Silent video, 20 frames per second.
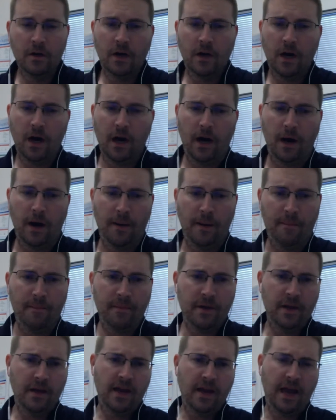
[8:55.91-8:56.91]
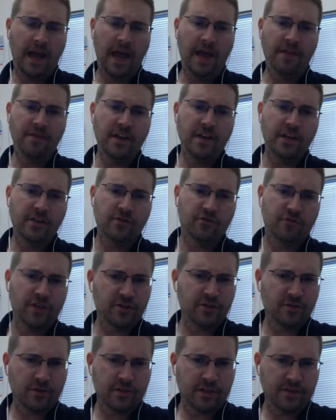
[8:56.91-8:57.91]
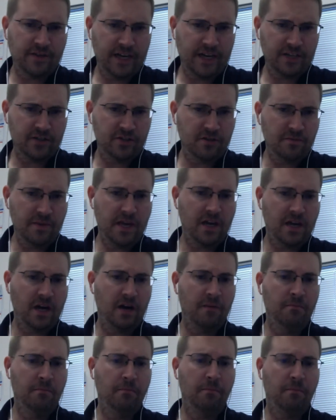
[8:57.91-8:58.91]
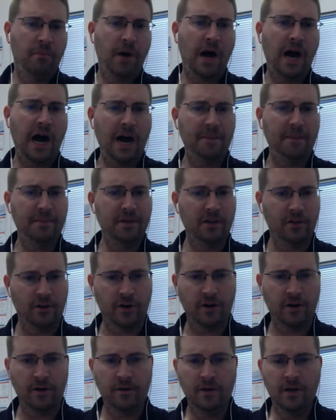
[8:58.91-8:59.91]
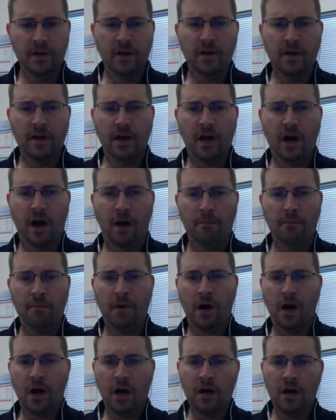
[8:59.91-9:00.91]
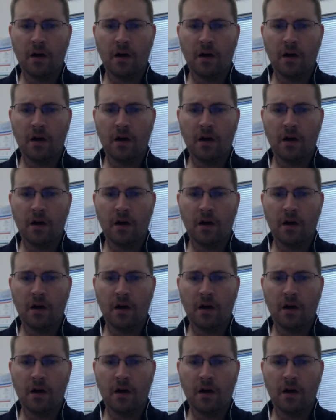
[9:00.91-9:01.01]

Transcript: Um, and these rituals have actually become popular among